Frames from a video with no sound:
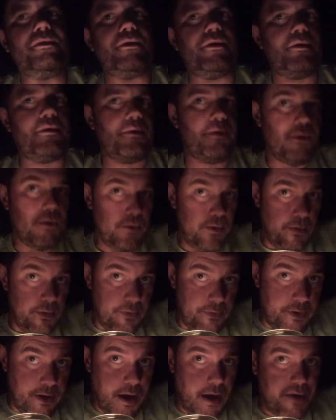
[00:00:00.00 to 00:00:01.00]
their
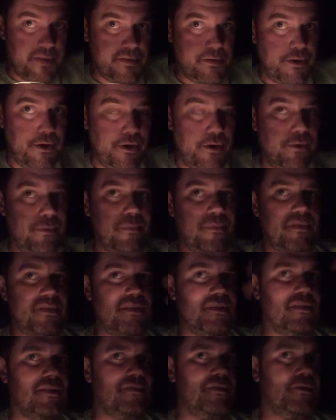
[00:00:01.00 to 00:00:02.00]
coxcombs,
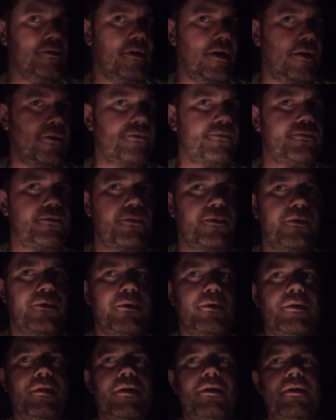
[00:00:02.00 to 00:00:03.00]
and says, you're not a
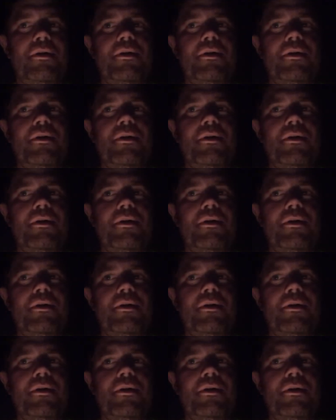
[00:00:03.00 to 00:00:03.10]
fool.